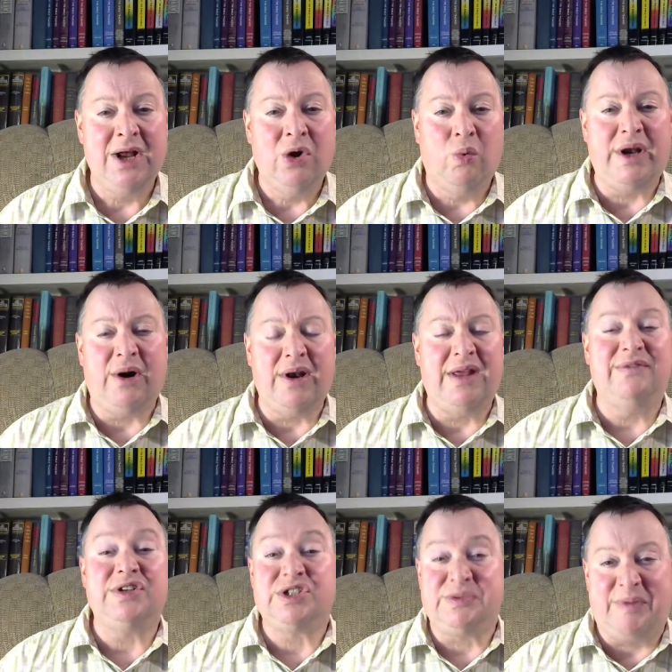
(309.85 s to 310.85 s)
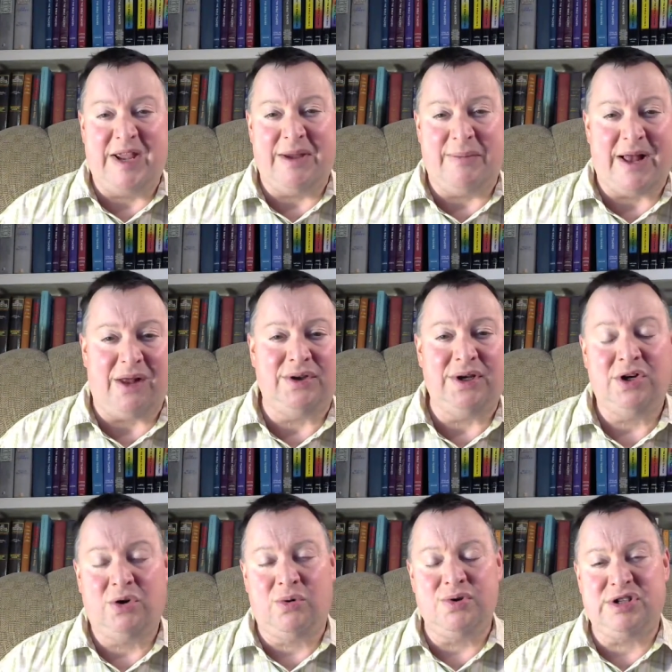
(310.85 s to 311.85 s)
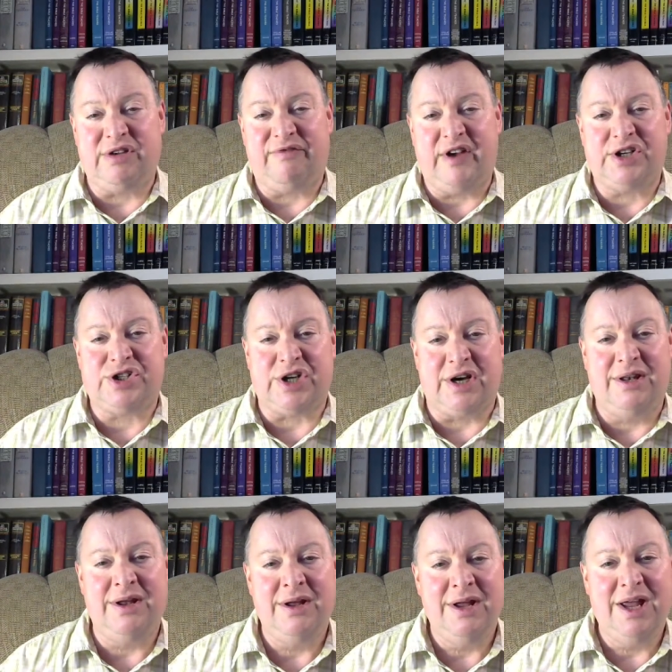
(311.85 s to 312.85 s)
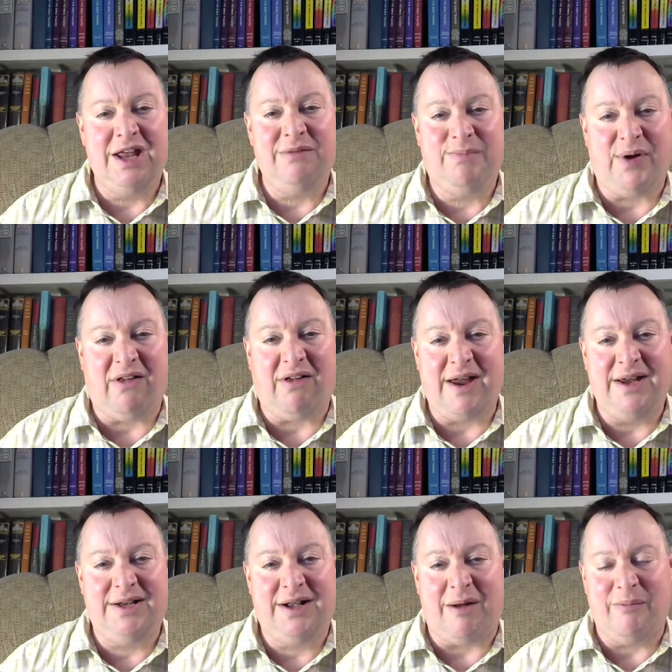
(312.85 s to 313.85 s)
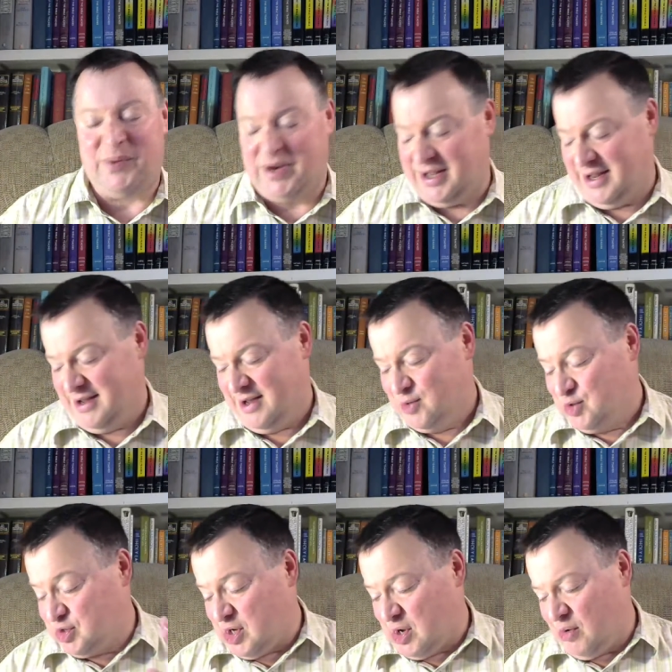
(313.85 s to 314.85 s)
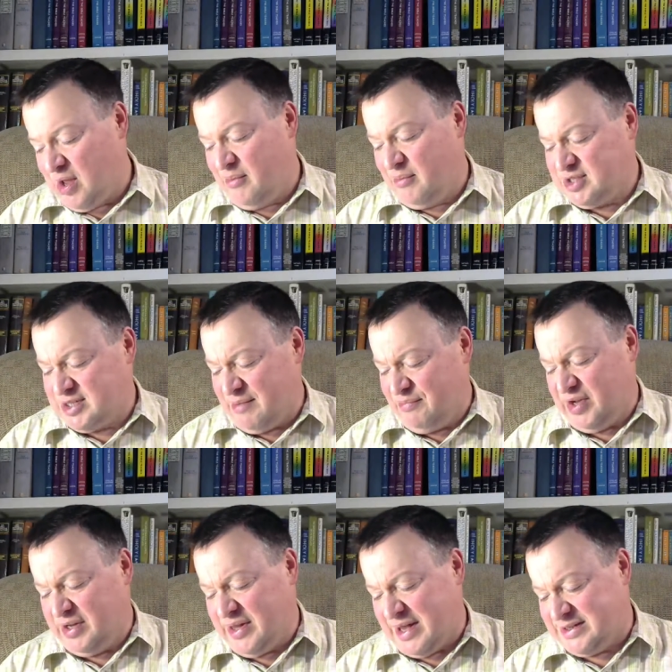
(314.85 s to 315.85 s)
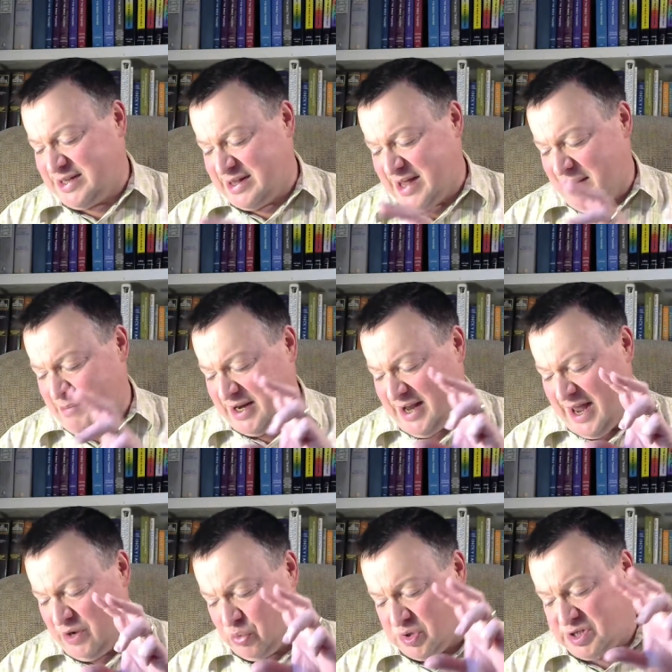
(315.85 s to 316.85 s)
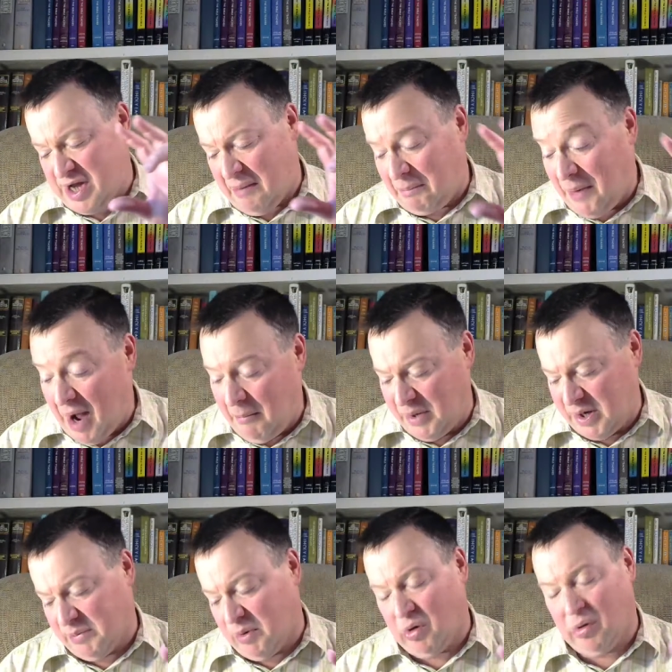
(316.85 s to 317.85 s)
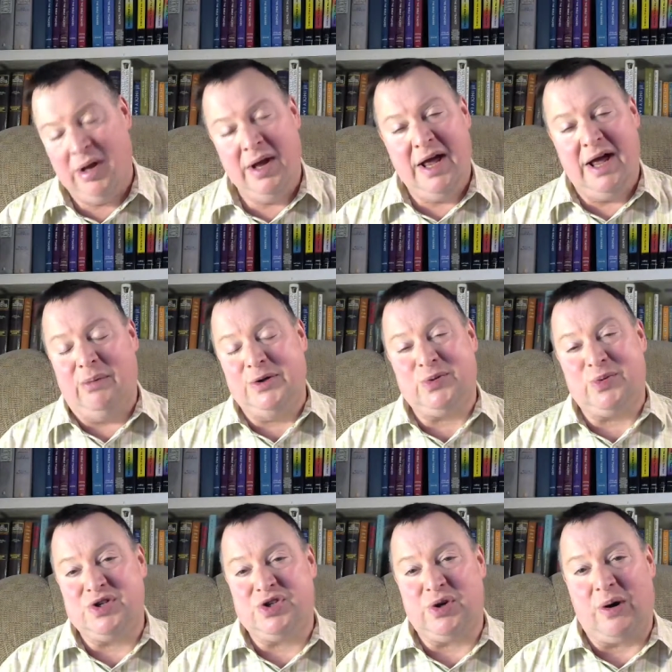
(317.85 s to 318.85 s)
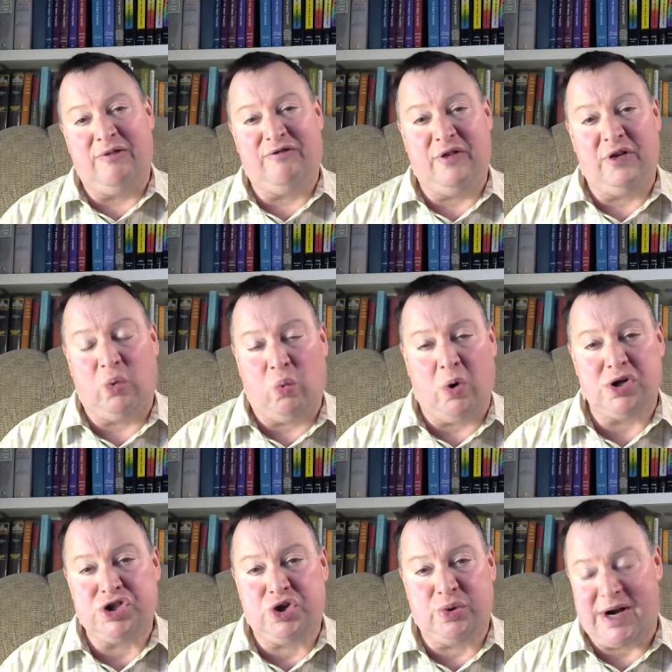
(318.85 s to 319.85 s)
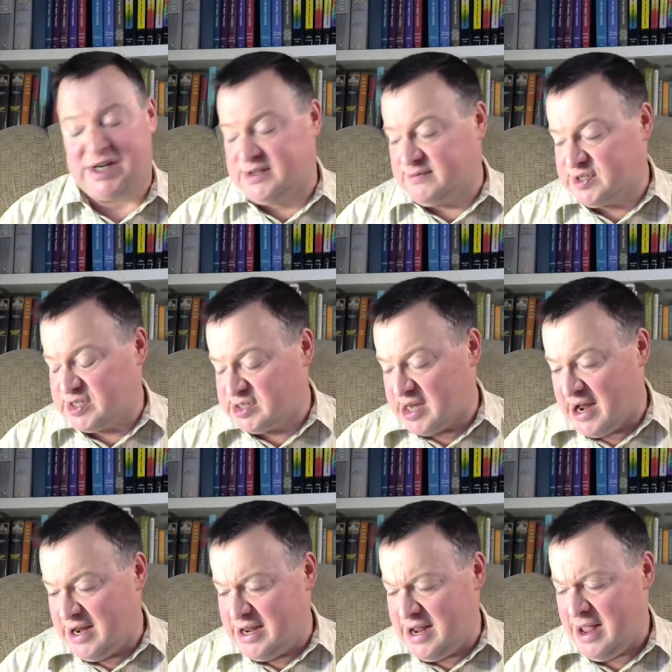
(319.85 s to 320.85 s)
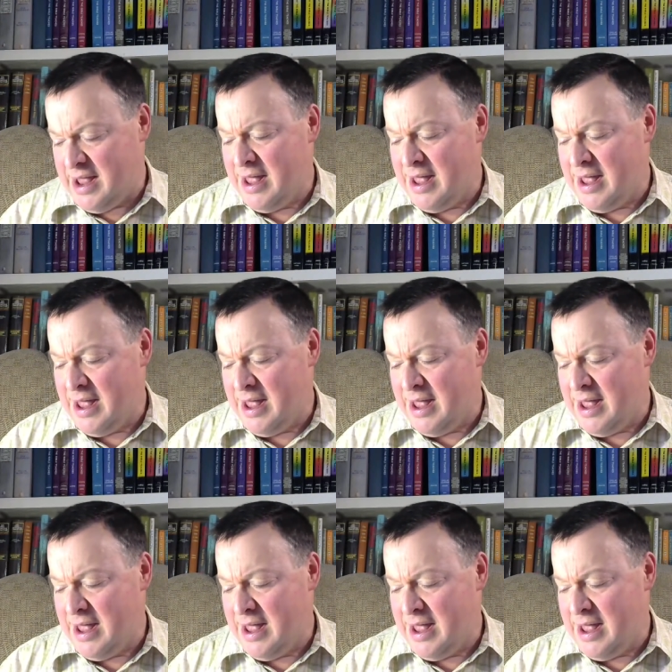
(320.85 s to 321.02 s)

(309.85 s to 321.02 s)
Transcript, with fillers: we don't even speak about crucifixion in polite company. So it was something that to them, again, was abominable. It was reserved for the worst dregs of society,